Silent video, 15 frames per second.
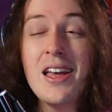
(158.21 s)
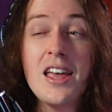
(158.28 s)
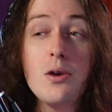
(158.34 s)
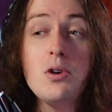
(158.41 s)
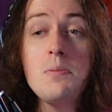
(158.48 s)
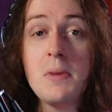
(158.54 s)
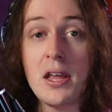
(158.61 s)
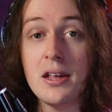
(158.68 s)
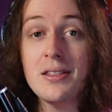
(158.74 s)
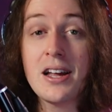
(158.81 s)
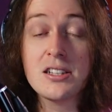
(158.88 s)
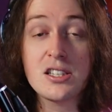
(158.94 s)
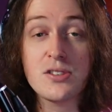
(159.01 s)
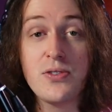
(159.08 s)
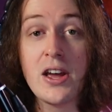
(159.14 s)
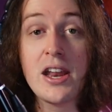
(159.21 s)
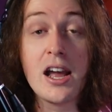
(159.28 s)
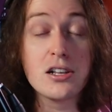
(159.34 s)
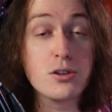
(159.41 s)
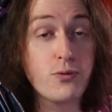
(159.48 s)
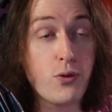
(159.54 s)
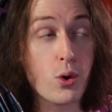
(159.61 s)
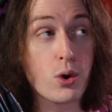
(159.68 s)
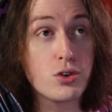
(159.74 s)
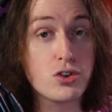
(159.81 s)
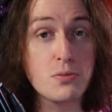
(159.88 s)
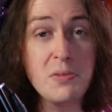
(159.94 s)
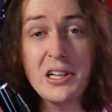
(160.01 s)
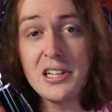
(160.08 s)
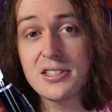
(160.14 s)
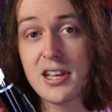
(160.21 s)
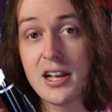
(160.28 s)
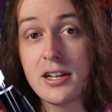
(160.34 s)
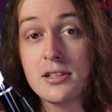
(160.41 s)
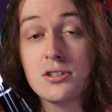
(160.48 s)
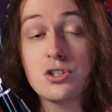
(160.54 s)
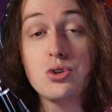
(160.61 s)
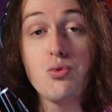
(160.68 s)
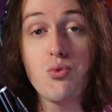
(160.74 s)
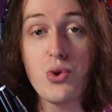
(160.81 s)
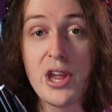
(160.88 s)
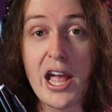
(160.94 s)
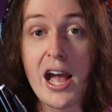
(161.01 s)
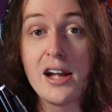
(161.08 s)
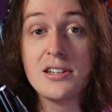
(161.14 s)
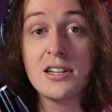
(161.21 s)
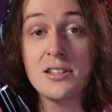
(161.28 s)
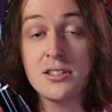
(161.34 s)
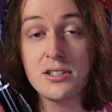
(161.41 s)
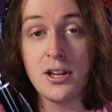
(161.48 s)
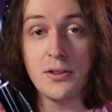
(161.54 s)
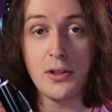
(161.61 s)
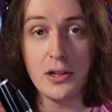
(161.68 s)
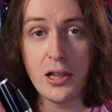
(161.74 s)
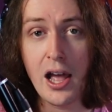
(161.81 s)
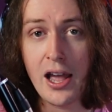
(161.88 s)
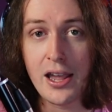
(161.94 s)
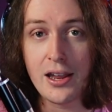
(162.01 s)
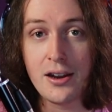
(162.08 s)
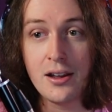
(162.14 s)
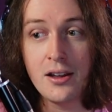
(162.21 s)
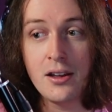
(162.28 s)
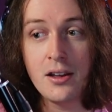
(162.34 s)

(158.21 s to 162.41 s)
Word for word: it would mean that Sven has 400 milliseconds to react and stun the Lion.